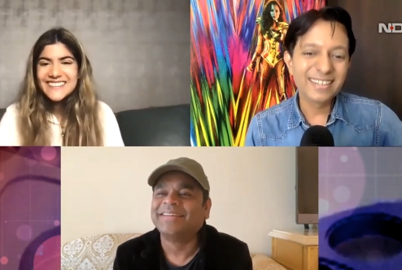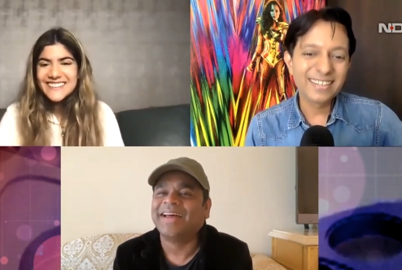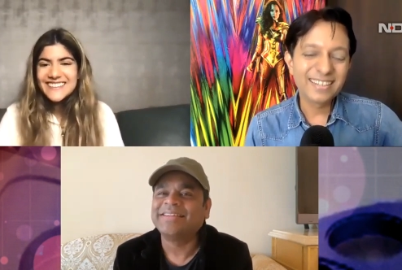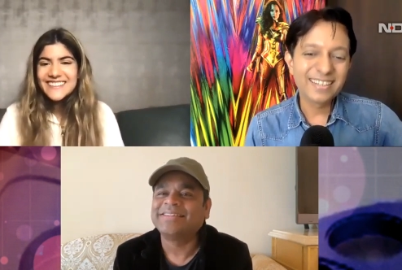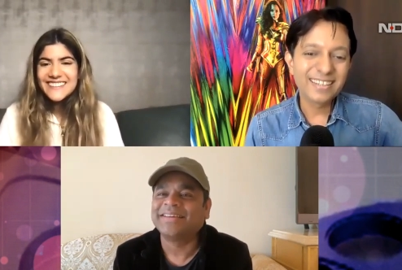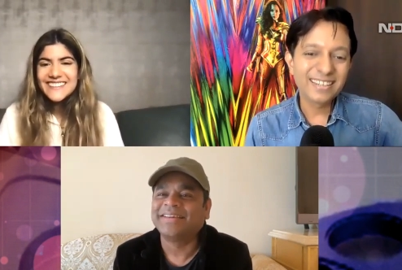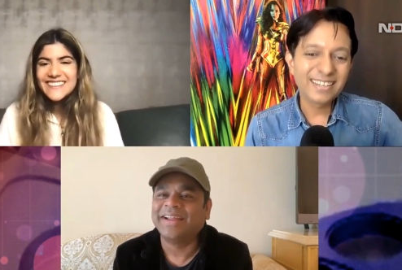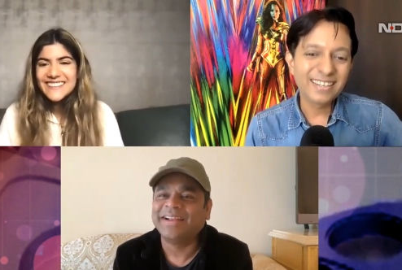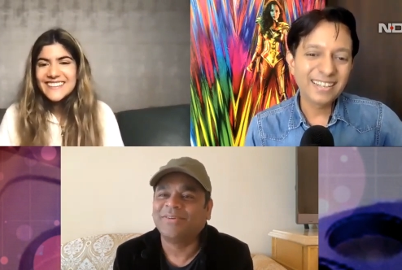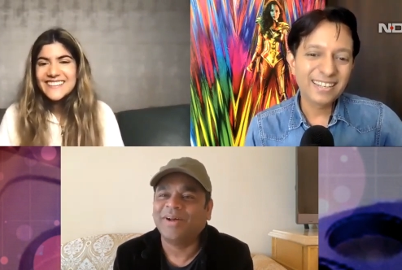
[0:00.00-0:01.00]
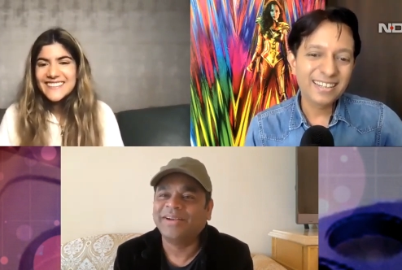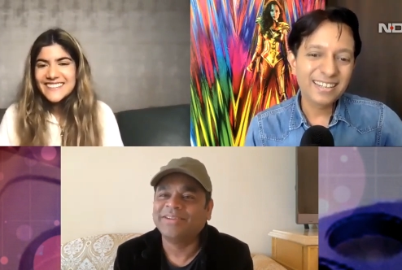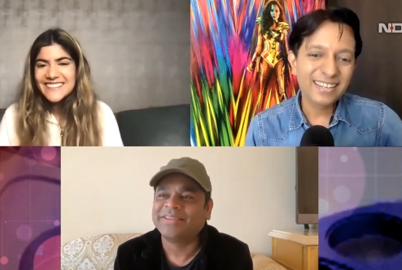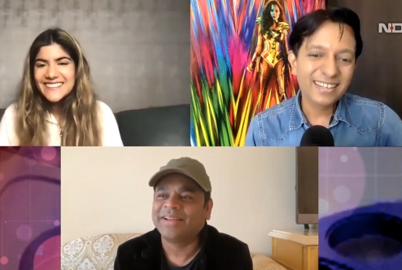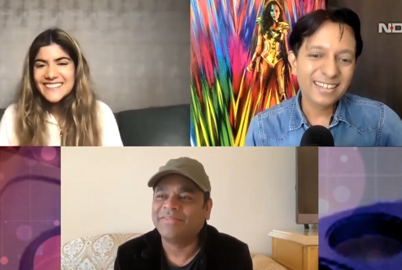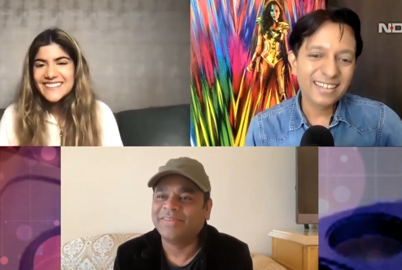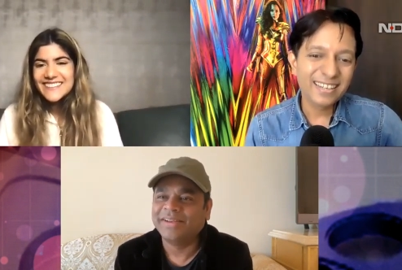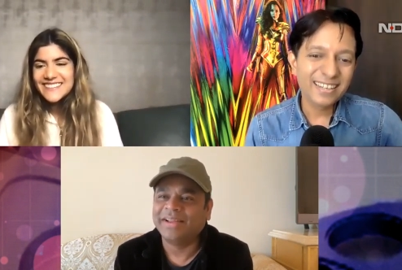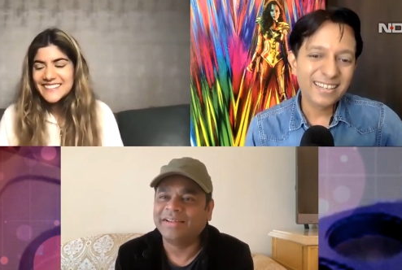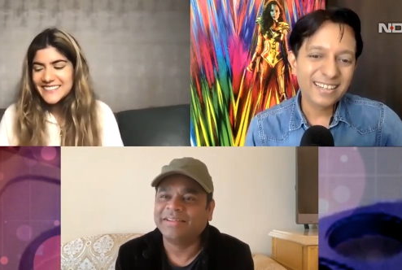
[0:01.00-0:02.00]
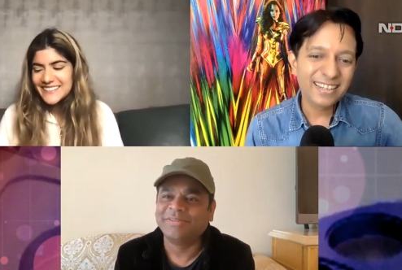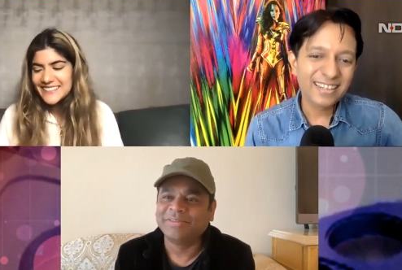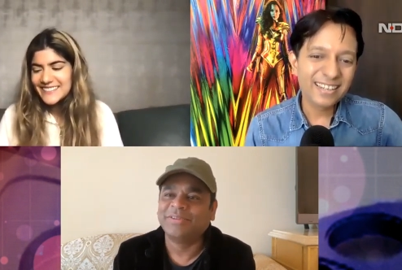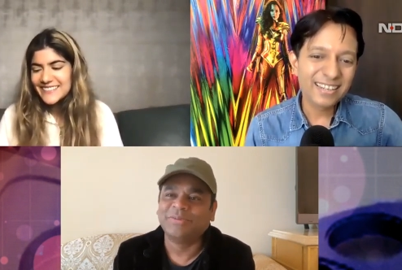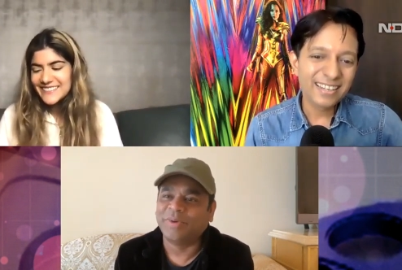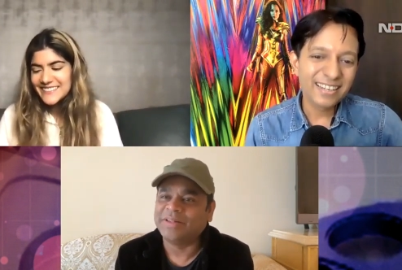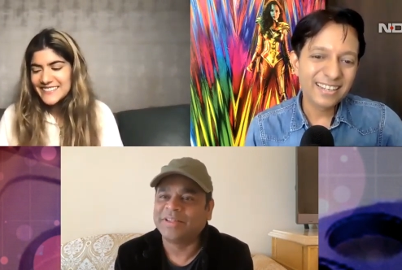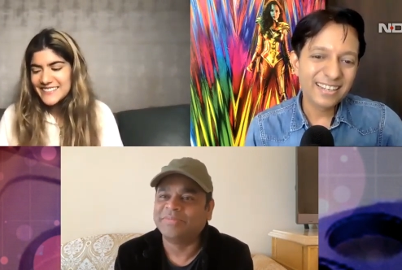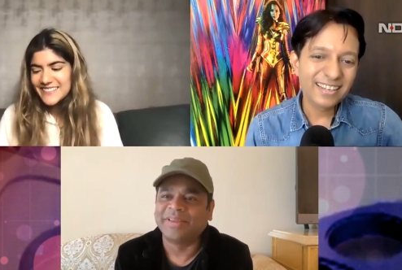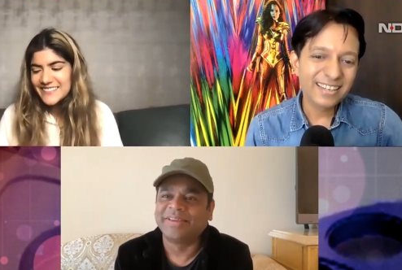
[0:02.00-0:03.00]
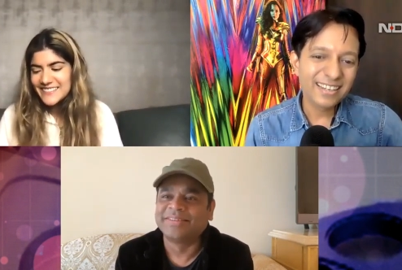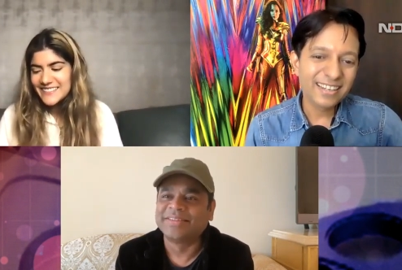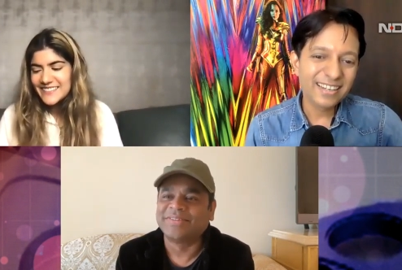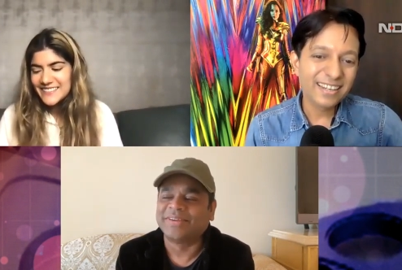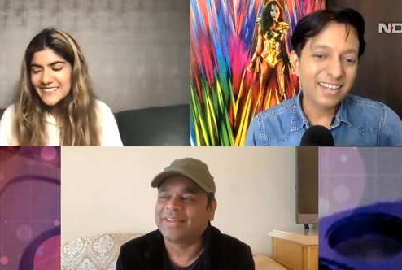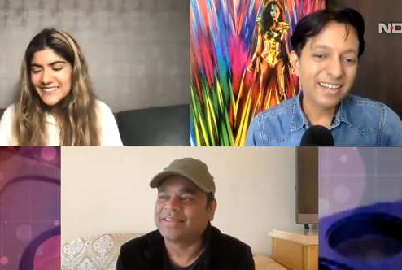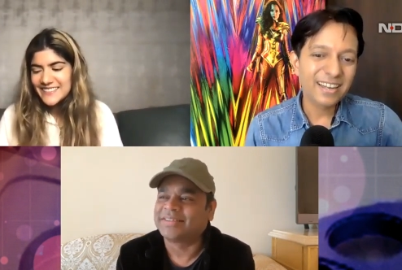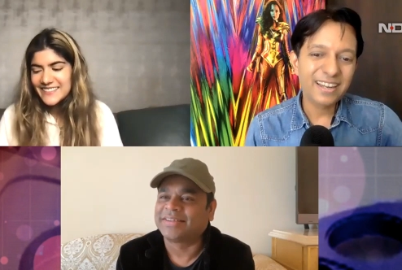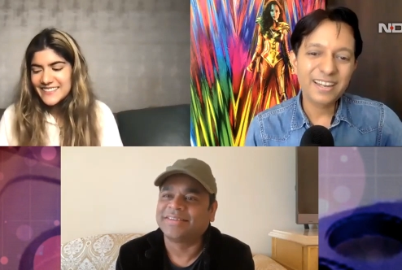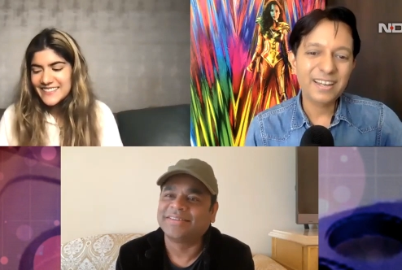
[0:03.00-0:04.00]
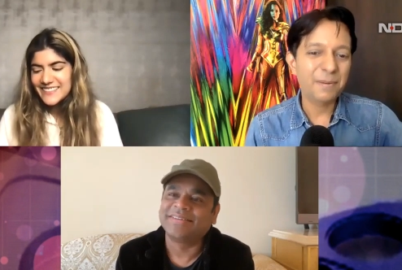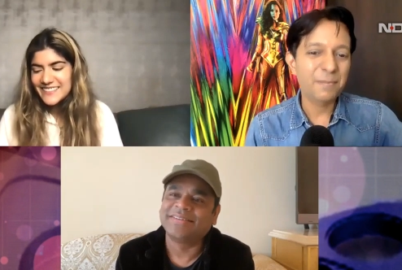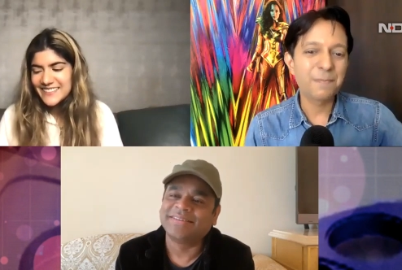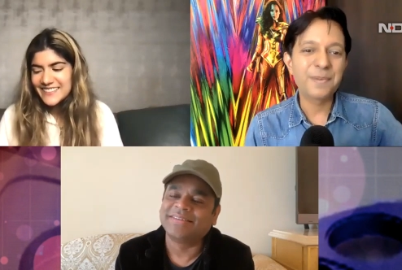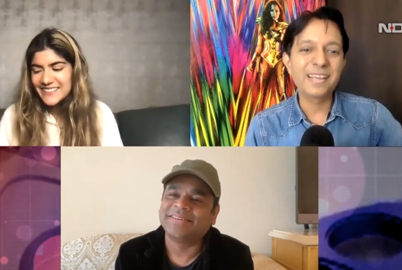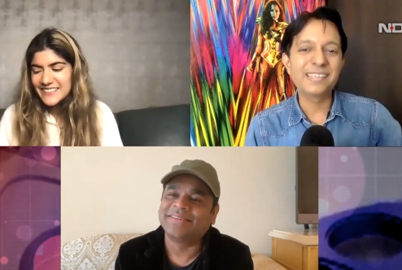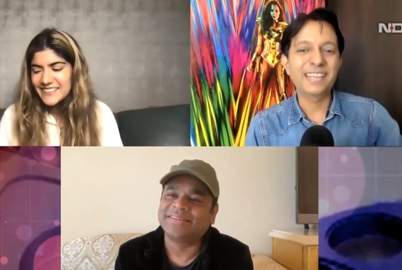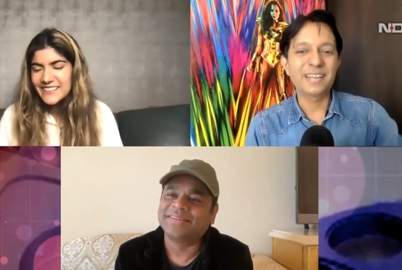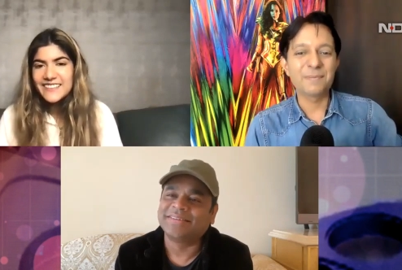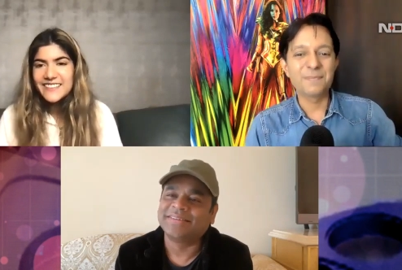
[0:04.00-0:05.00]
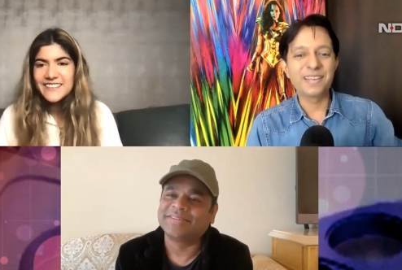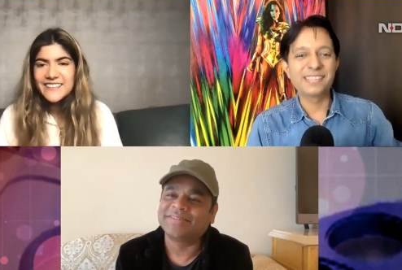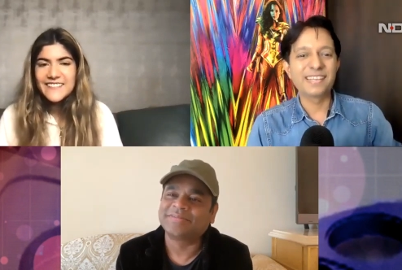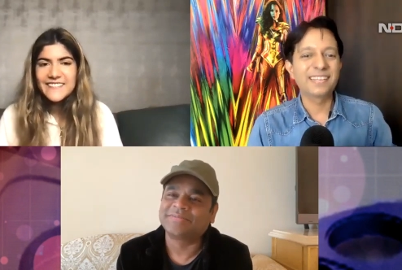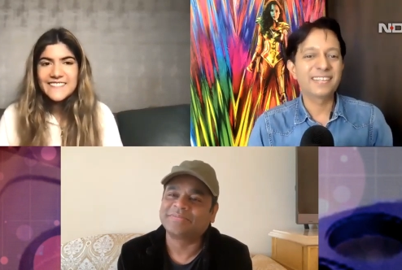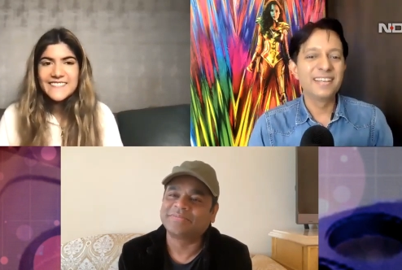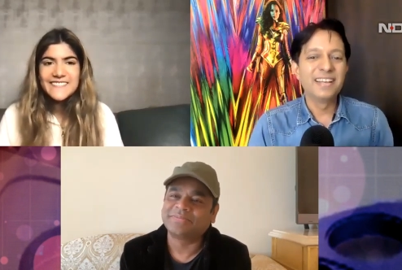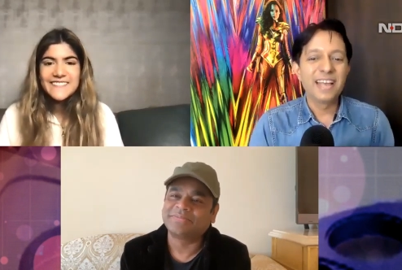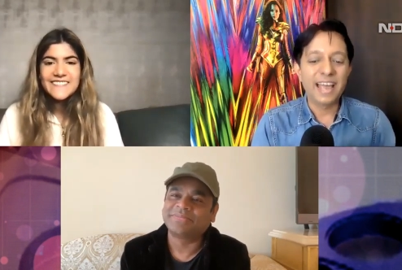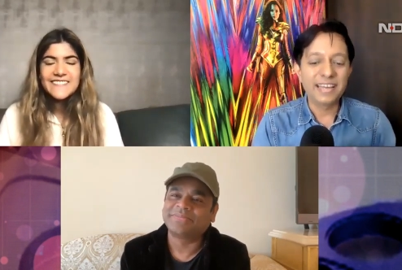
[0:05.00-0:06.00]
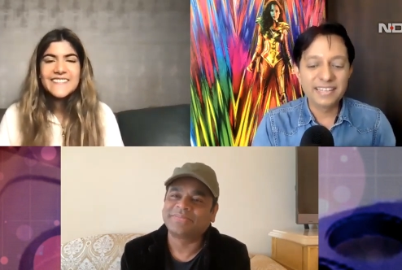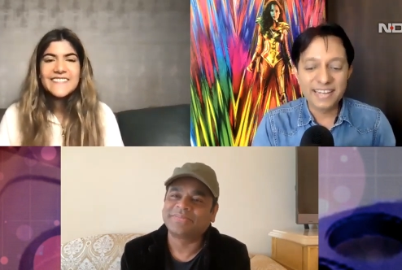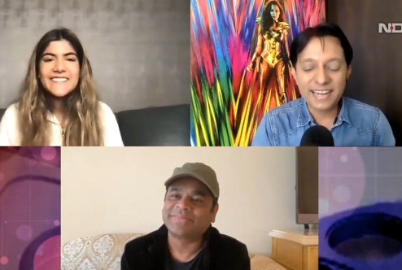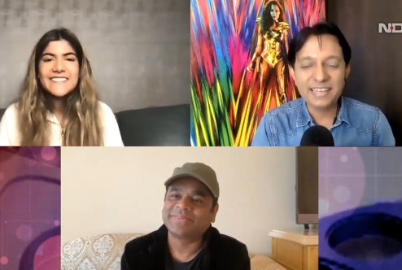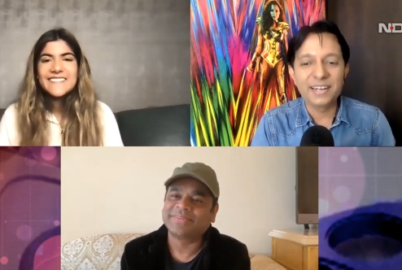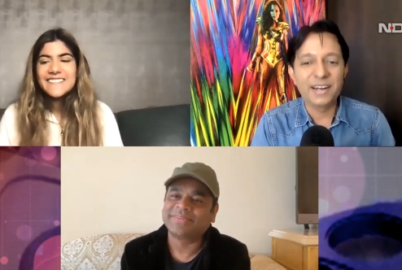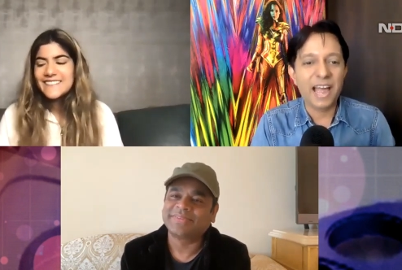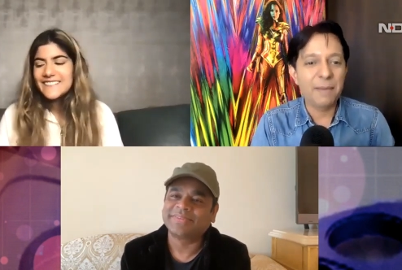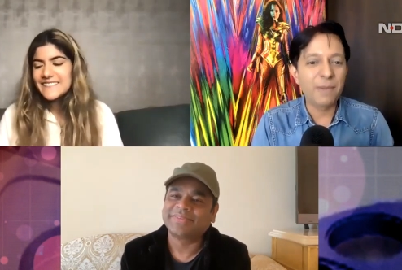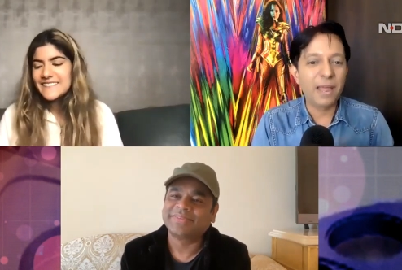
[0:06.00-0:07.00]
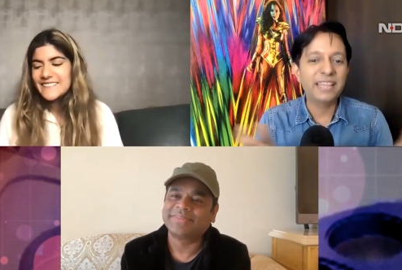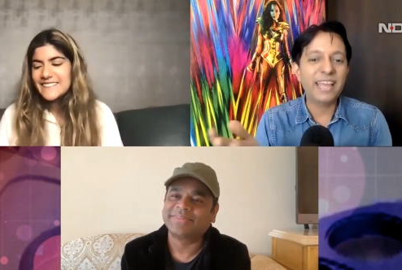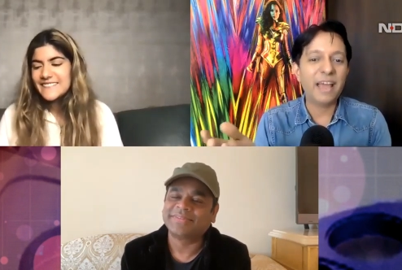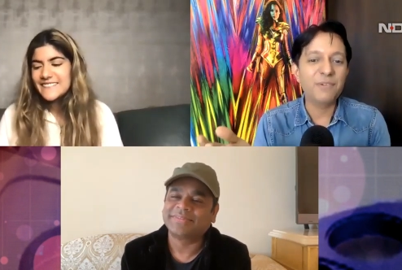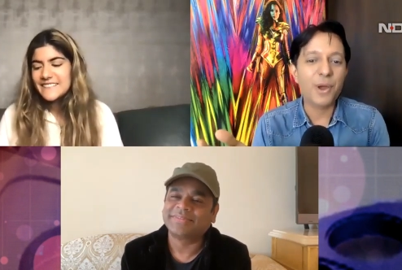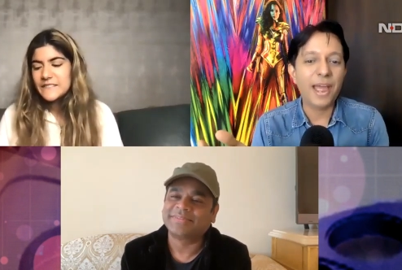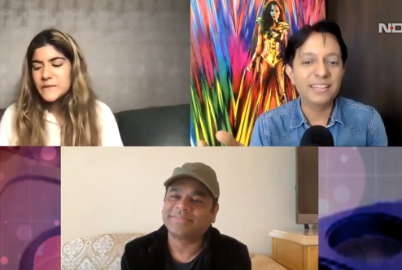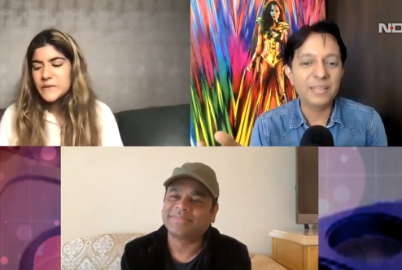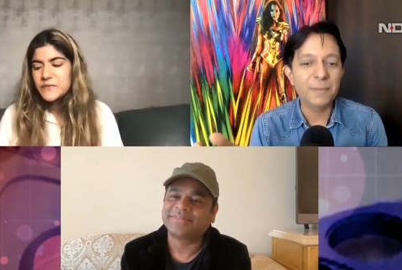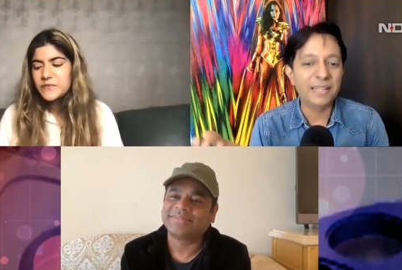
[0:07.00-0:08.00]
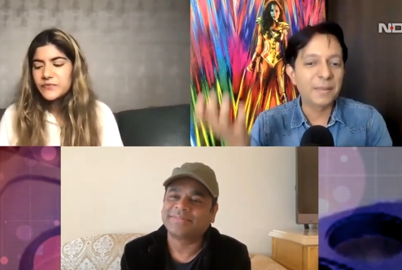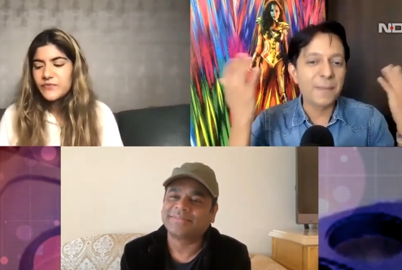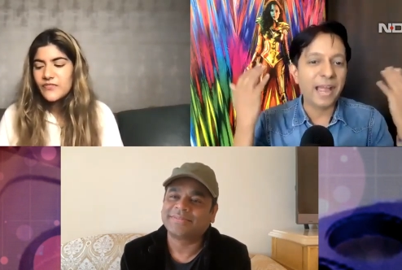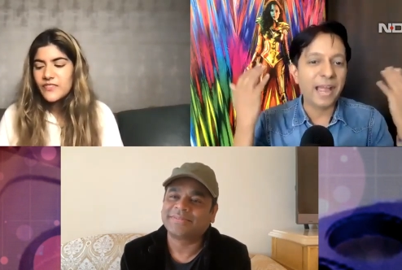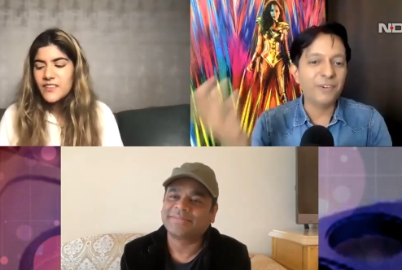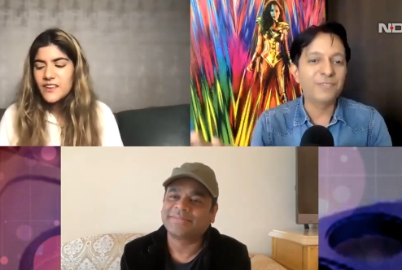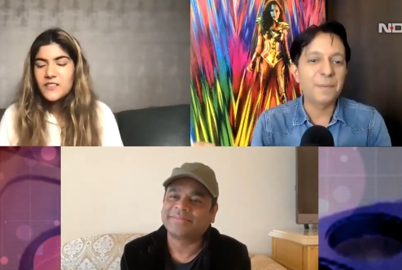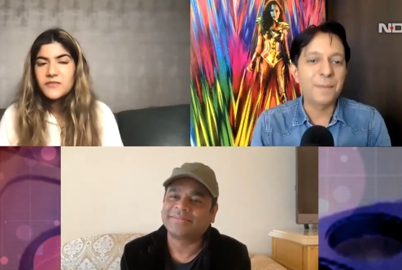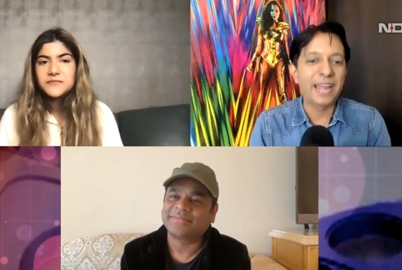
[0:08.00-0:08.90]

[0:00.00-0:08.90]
Speaker 1: that's a great quality said i will and won something it's fantastic
Speaker 2: Amazing, amazing, and great. Uh, and, and, they have your anthem at the back of their